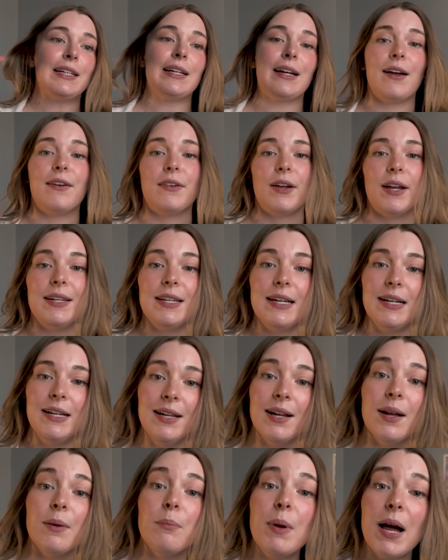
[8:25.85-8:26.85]
All right,
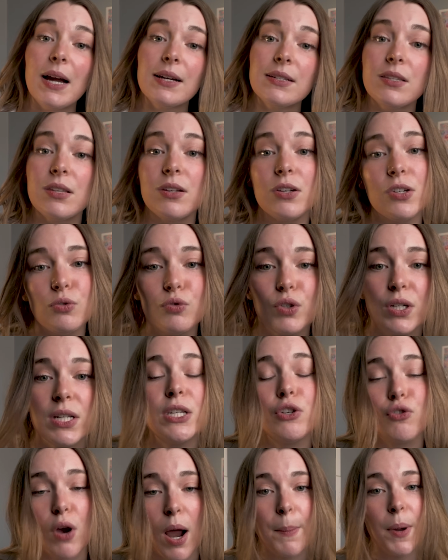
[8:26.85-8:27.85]
back to the
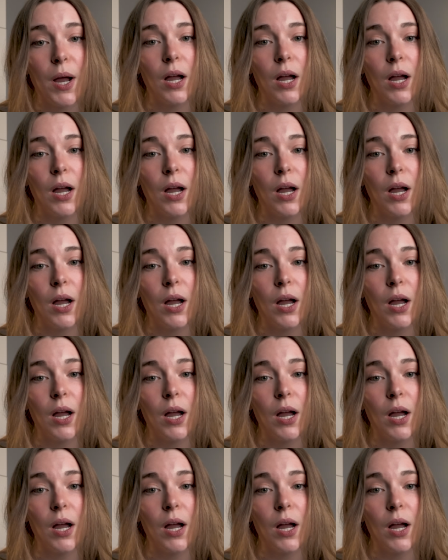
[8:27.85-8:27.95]
Goodreads drama.